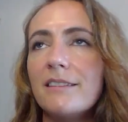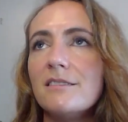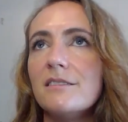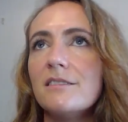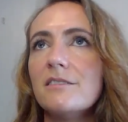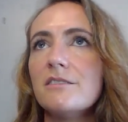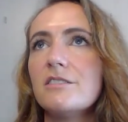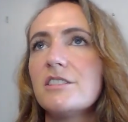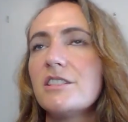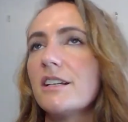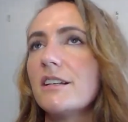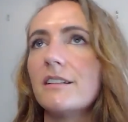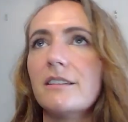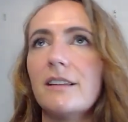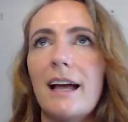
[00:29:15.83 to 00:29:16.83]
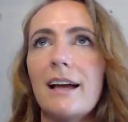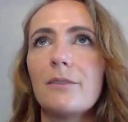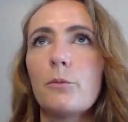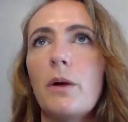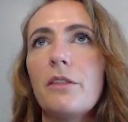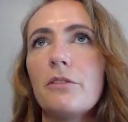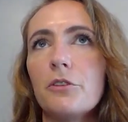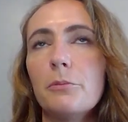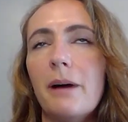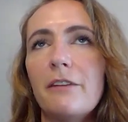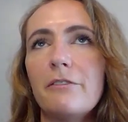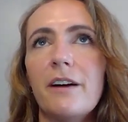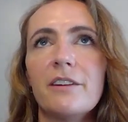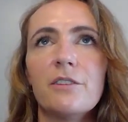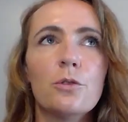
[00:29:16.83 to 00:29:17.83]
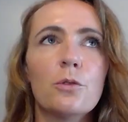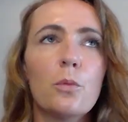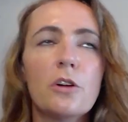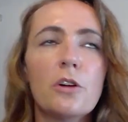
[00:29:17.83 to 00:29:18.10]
and she went through my funnel,